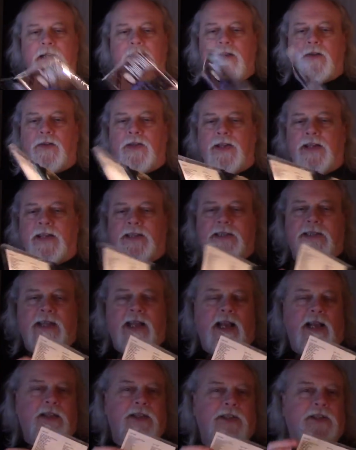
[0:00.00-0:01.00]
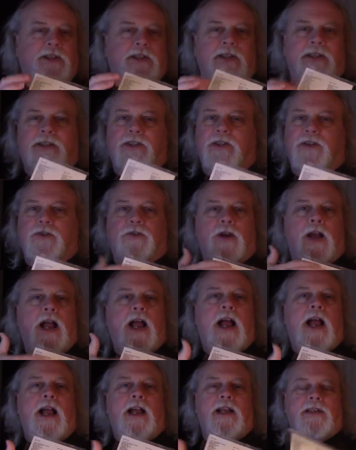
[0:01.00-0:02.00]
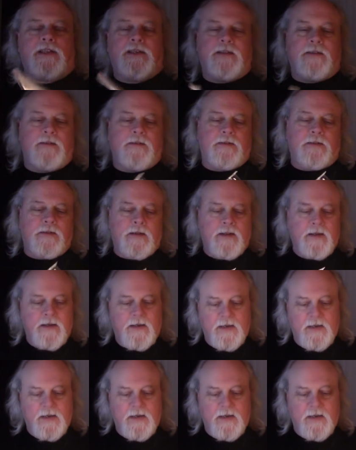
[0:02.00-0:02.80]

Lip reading: The inside just lists the tracks and